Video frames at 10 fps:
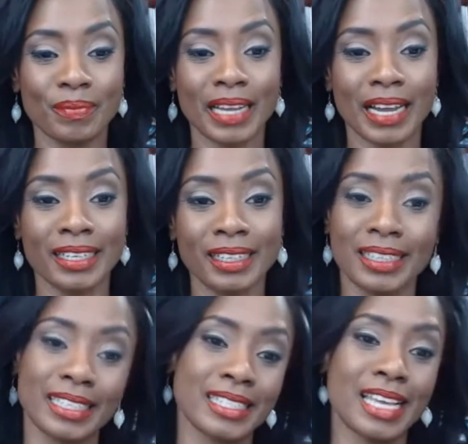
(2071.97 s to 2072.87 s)
kind of,
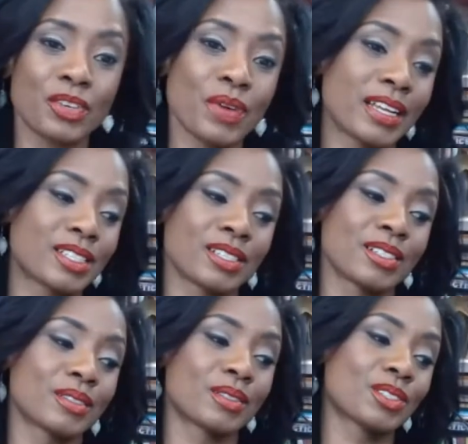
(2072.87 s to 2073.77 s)
let's say you had
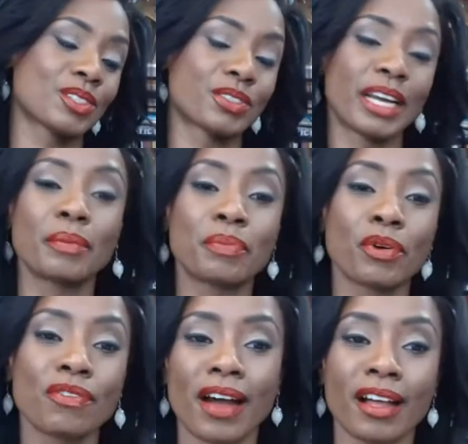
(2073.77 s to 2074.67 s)
to create a
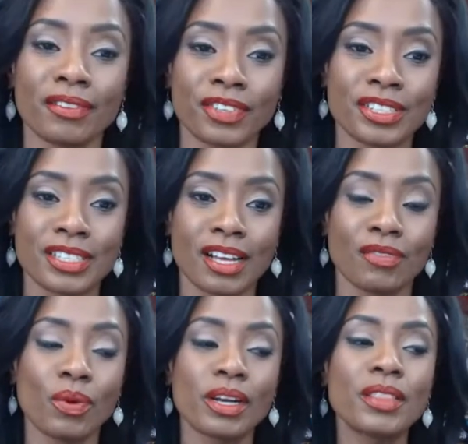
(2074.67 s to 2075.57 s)
profile for
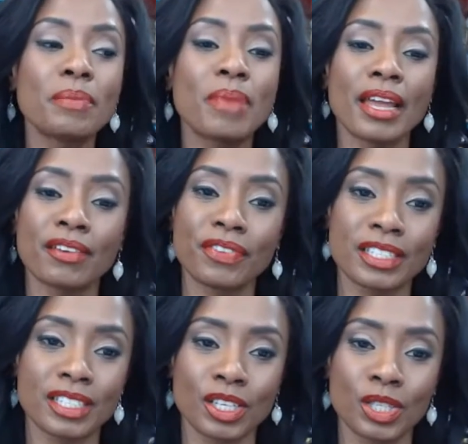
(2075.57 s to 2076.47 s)
yourself. What are the
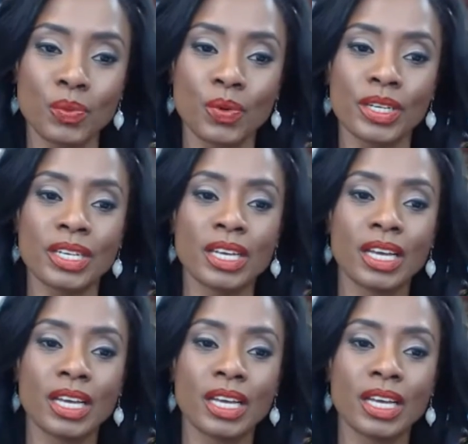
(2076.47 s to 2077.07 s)
benefits that you would